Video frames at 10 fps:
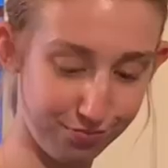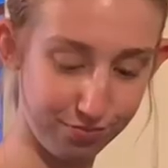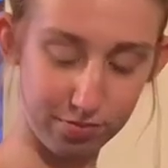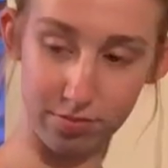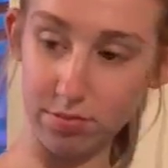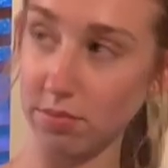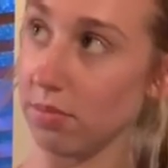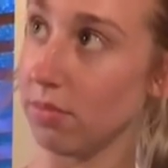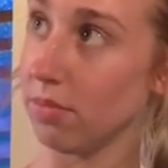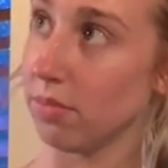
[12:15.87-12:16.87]

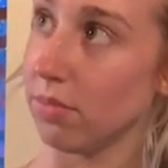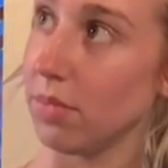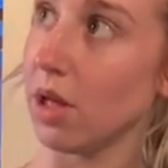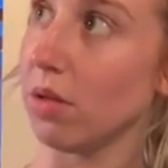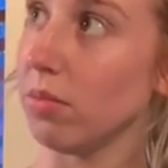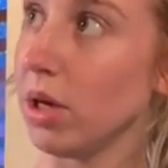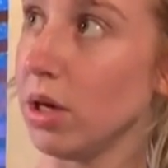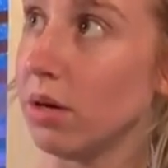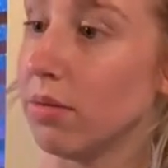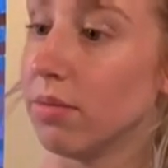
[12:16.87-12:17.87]

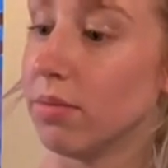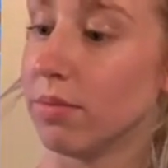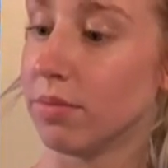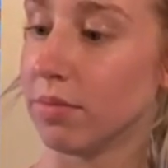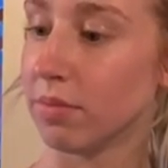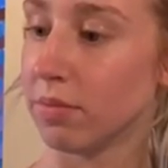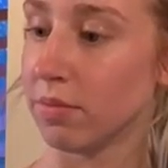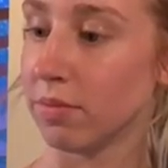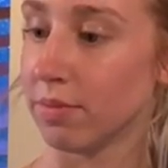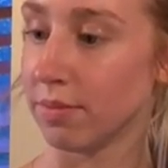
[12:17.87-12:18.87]

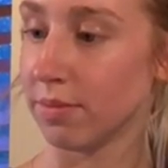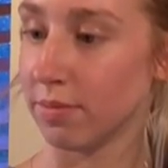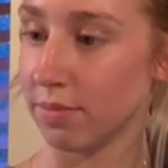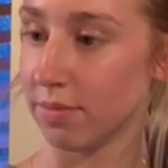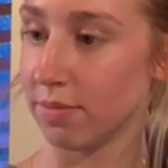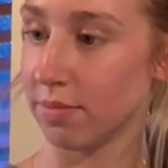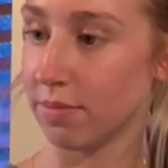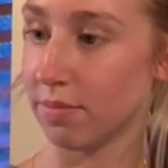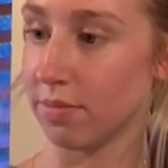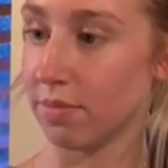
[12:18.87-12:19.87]

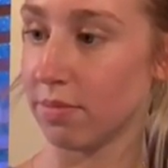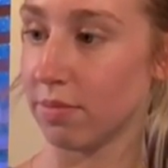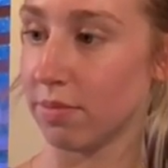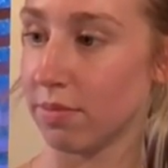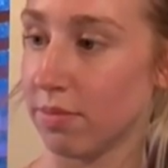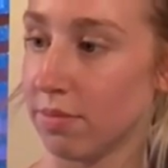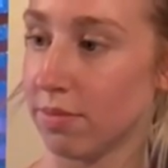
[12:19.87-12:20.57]
Nobody speaks.